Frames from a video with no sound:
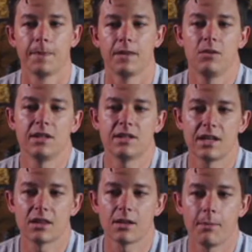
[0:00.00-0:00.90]
You need to
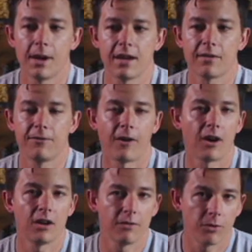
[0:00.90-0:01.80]
get the mic
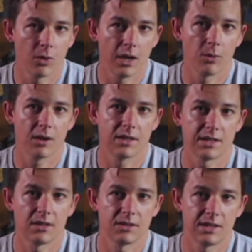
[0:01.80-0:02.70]
far enough away where it
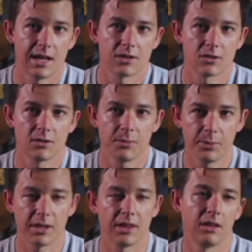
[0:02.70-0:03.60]
sounds natural,
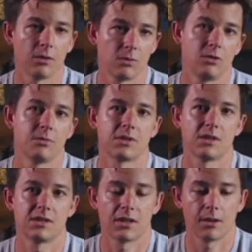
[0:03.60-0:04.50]
but then the room
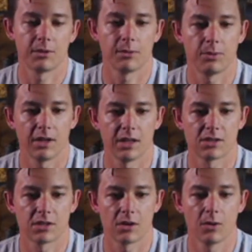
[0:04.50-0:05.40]
starts to come into play.
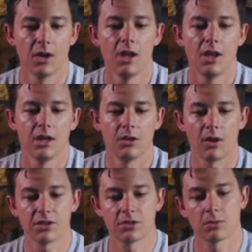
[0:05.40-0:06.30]
So you
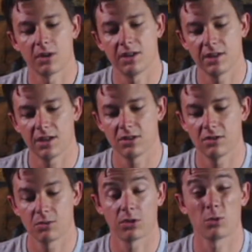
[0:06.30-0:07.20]
also run into
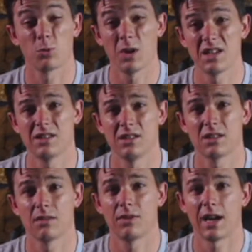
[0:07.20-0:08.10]
issues with the resonance
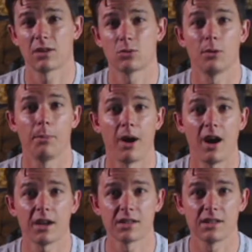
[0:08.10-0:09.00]
of the actual
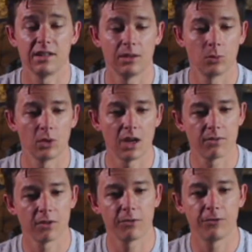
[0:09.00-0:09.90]
box and then
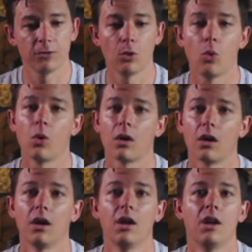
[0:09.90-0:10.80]
whatever
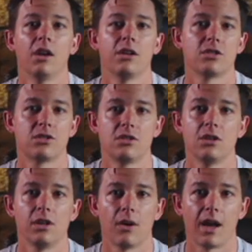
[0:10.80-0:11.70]
floor your
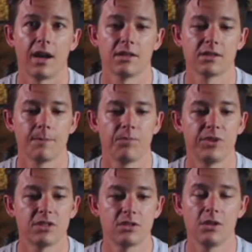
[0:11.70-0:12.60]
studio has.
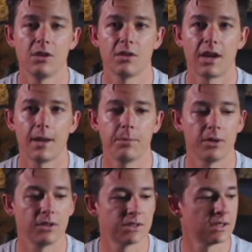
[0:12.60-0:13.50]
This studio that I
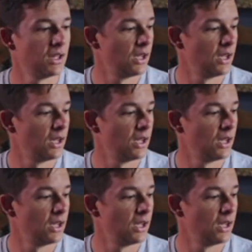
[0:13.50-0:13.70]
built,